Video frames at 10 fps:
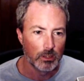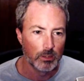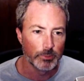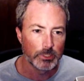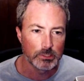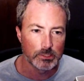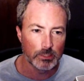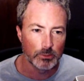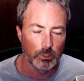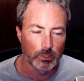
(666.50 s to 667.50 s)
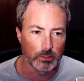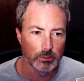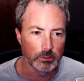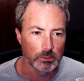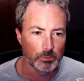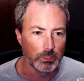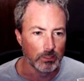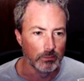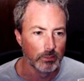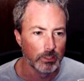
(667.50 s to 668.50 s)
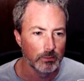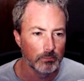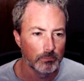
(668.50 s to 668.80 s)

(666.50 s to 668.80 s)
We can set to our current speed, right?